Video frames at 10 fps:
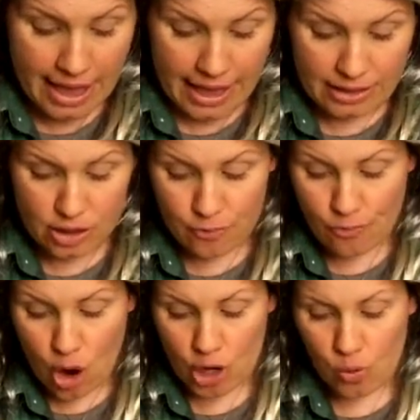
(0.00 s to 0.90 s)
And the
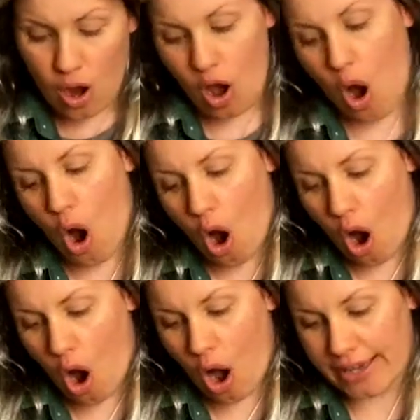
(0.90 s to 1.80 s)
final one,
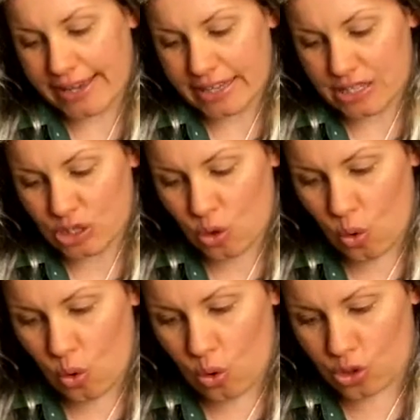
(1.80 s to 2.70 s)
oh, he's
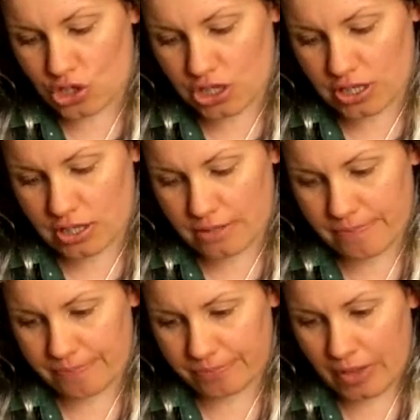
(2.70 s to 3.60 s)
gorgeous.
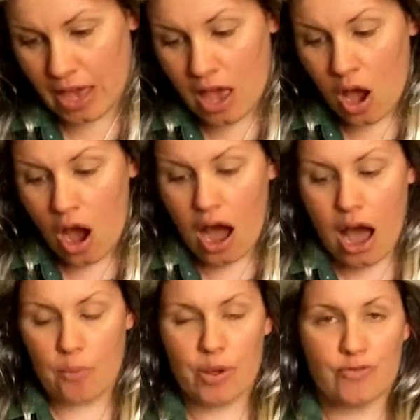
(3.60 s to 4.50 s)

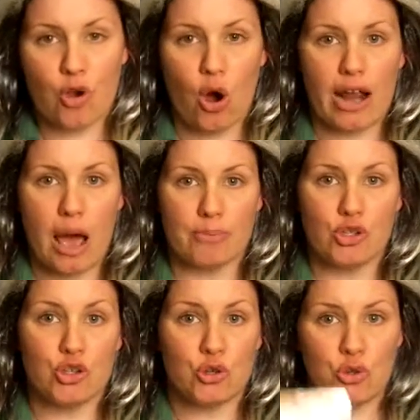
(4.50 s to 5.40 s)
We've
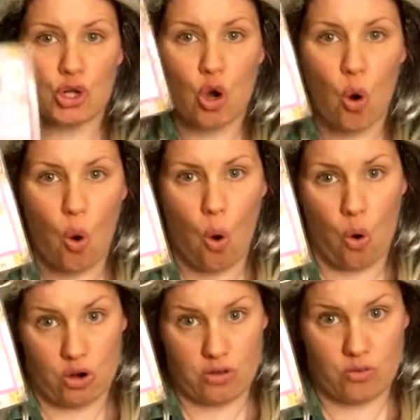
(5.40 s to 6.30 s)
got
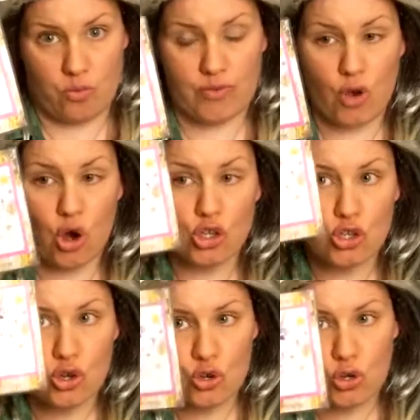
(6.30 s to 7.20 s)
unicorn. We've got
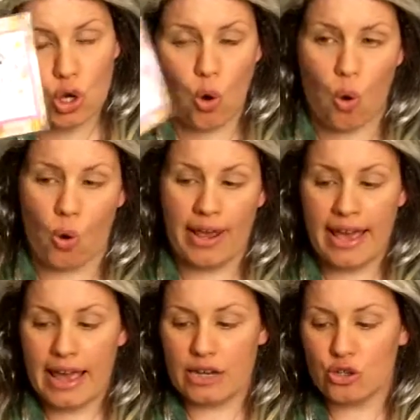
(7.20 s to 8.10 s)
unicorn,
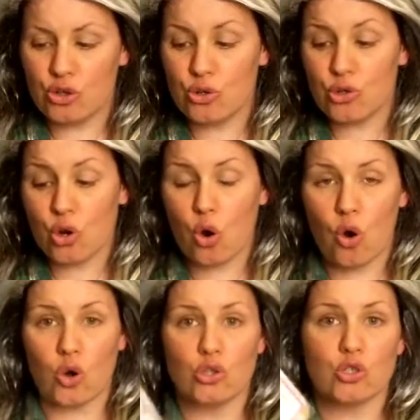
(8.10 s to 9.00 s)
and
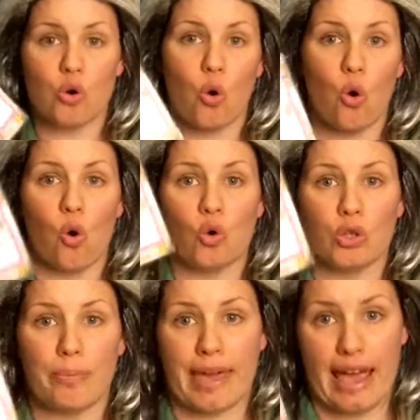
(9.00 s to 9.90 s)
unicorn's all
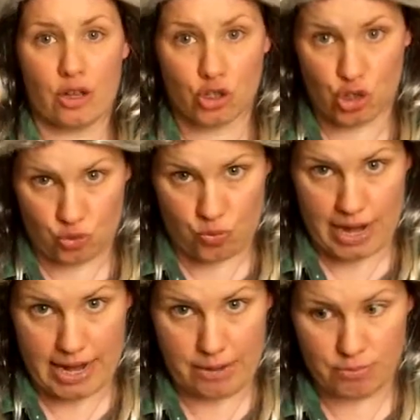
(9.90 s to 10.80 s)
about
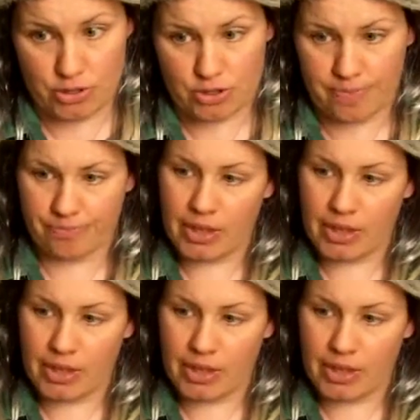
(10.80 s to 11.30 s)
dreams.